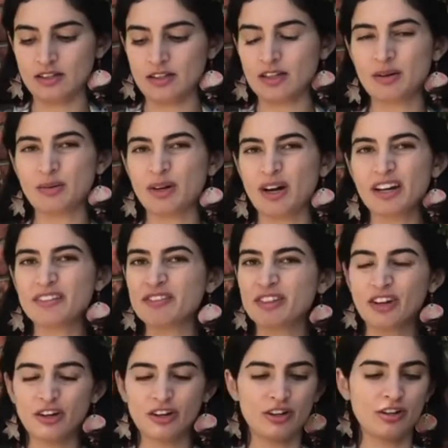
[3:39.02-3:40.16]
it will kind of
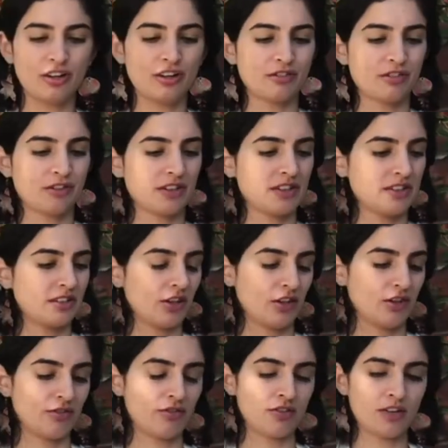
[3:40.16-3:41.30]
curl over on
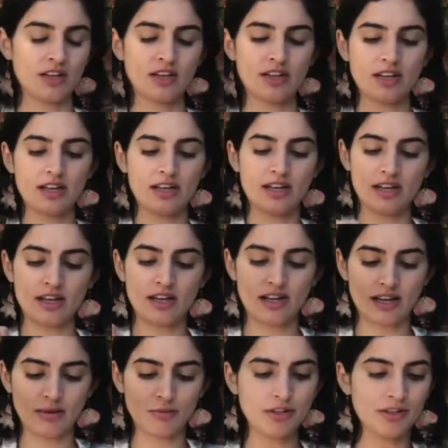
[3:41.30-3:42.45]
itself,
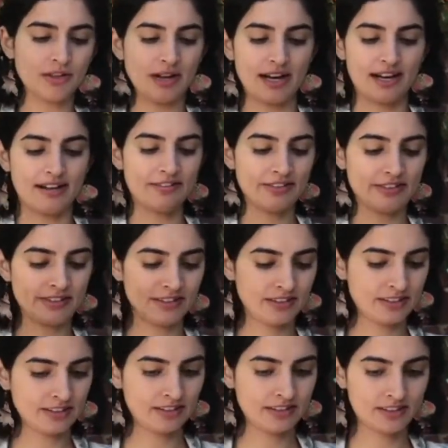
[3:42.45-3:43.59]
and what you have
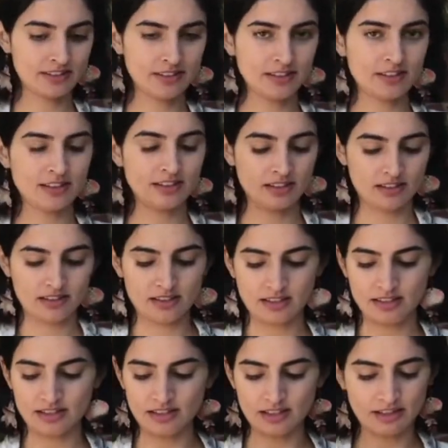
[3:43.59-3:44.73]

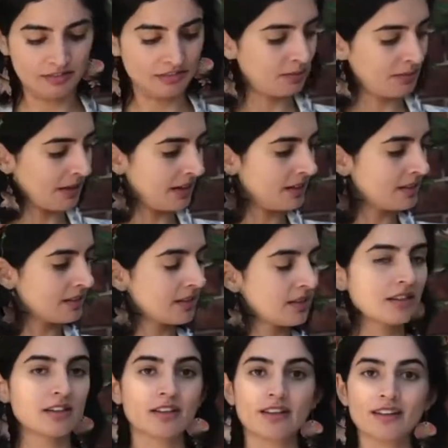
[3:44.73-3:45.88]
is a lovely piece
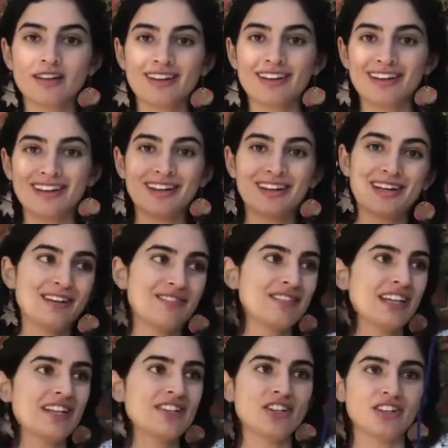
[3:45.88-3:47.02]
of
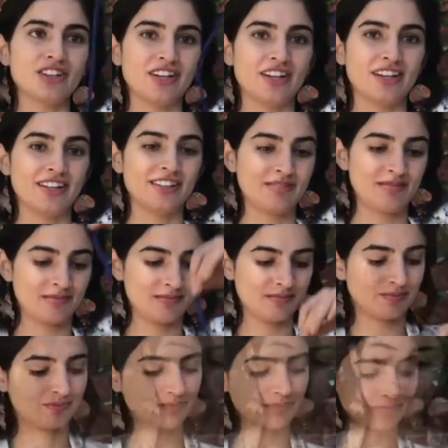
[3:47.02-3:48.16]
t-shirt yarn.
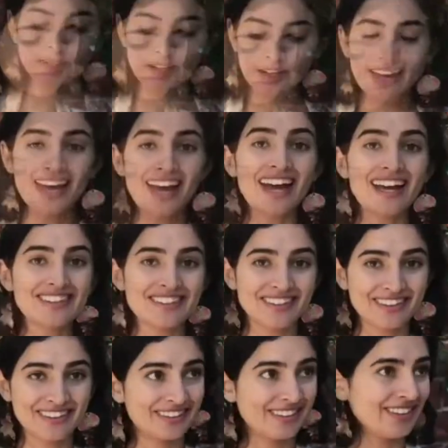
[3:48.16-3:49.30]
And
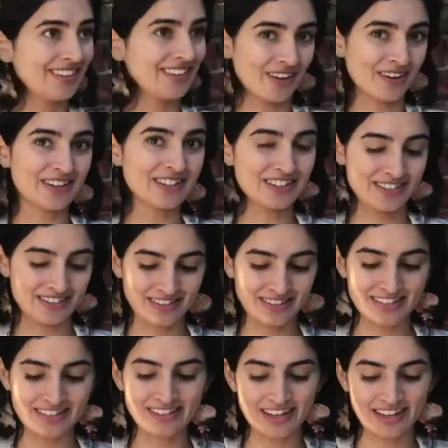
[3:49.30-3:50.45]
so you're going to do
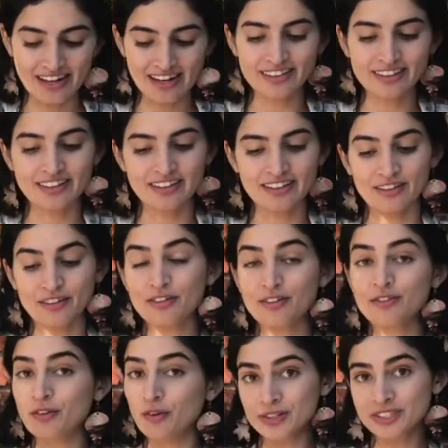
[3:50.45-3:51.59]
this another
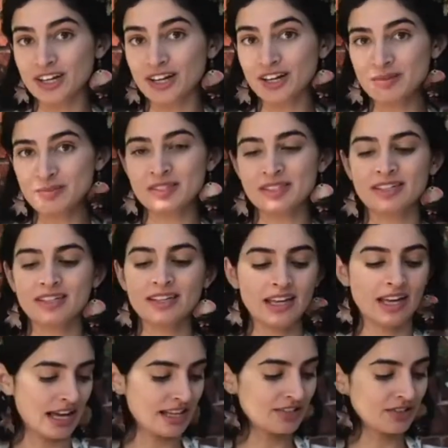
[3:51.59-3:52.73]
4 times
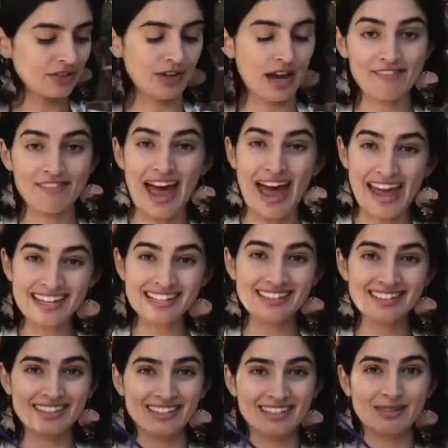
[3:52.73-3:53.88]
until you have 8
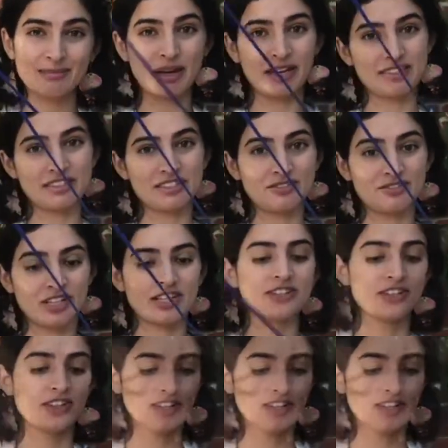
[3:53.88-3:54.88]
pieces of t-shirt